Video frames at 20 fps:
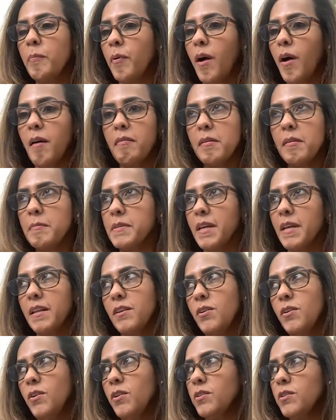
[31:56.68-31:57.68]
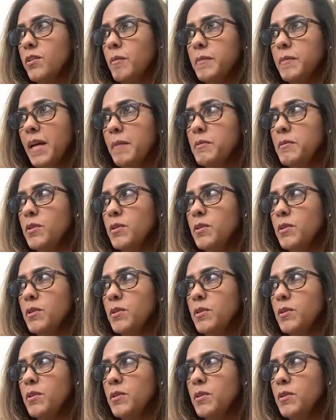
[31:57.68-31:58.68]
problems, and sometimes you don't
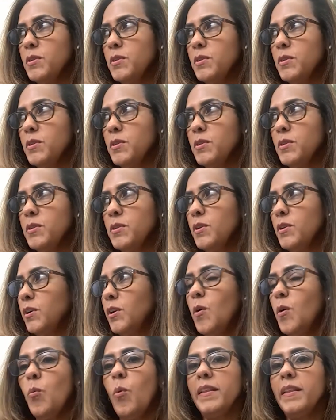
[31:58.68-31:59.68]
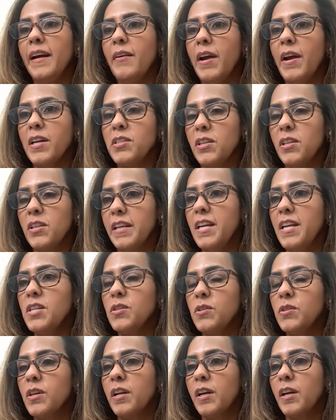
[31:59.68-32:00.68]
know what direction the issue is going to
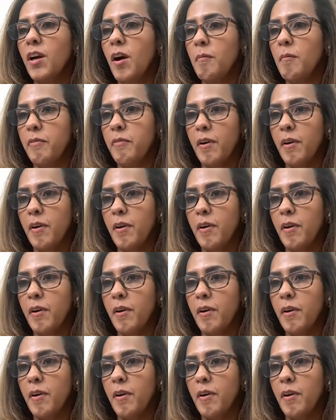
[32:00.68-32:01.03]
come from,